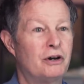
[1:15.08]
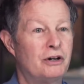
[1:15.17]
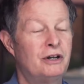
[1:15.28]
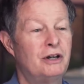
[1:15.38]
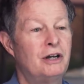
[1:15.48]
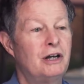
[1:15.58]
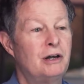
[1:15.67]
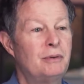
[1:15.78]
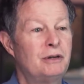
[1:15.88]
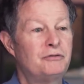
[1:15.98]
and have a
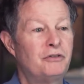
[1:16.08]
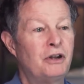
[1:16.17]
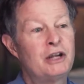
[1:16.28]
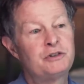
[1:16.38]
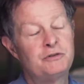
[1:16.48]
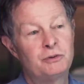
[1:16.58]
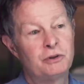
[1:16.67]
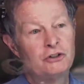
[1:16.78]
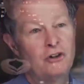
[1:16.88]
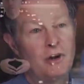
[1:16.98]
conversation with
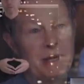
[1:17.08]
him